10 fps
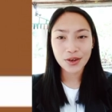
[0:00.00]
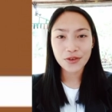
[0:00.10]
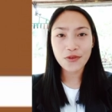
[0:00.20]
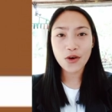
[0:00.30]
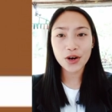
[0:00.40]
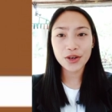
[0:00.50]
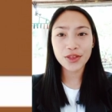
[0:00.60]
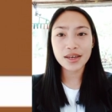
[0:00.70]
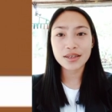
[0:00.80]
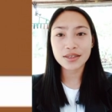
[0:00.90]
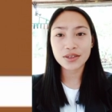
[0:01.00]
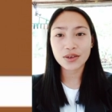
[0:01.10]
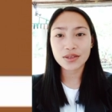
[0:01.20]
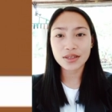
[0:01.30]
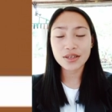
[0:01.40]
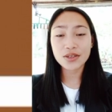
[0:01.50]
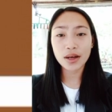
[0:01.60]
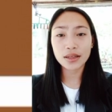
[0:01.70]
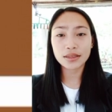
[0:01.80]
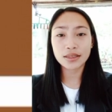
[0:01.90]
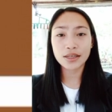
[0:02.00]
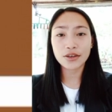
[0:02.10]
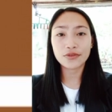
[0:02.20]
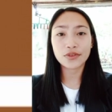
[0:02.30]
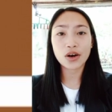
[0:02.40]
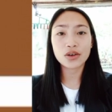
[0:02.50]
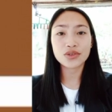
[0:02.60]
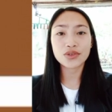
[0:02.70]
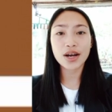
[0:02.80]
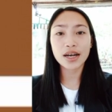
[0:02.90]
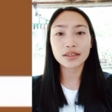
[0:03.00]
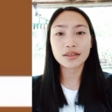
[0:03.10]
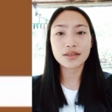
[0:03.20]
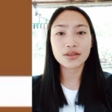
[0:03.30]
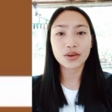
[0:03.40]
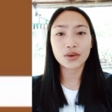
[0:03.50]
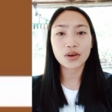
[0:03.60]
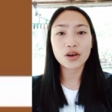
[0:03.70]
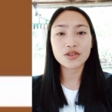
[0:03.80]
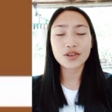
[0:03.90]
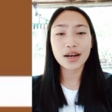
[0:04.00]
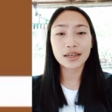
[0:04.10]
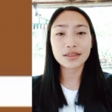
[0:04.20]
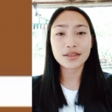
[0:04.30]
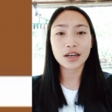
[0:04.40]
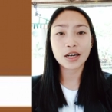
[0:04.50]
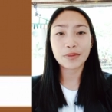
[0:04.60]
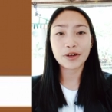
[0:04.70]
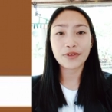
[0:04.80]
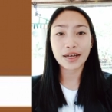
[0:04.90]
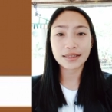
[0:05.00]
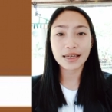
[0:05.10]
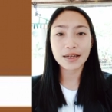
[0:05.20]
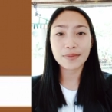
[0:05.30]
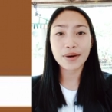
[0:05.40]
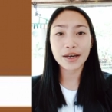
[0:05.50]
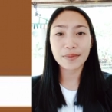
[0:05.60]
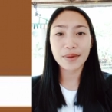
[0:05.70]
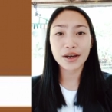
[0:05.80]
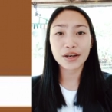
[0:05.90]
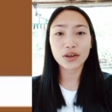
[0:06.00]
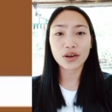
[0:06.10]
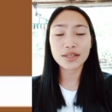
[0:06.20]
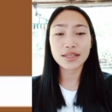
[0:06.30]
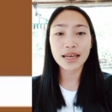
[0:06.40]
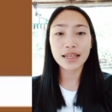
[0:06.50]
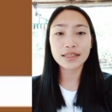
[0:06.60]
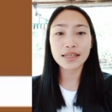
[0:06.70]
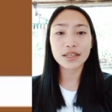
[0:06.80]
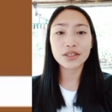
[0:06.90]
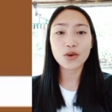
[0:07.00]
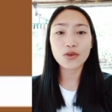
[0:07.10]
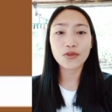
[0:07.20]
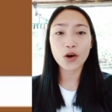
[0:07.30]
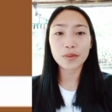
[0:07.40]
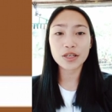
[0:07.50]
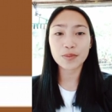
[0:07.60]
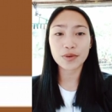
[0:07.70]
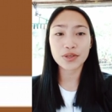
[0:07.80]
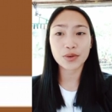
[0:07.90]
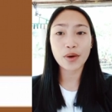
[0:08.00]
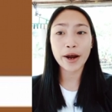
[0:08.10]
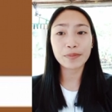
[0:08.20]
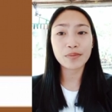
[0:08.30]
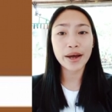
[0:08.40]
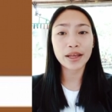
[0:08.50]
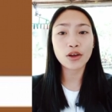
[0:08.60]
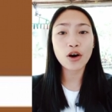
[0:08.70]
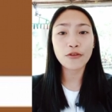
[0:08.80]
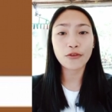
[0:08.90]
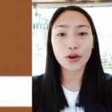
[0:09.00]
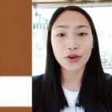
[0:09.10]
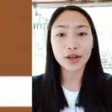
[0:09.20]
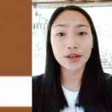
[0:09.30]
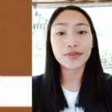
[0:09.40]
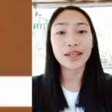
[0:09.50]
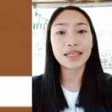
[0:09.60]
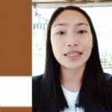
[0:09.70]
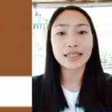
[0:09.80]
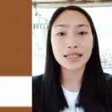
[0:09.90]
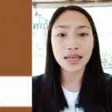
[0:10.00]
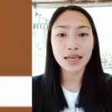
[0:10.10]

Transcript: Fourth is consensuality of contracts. So, contracts are perfected by mere consent and no form is prescribed by law for their validity.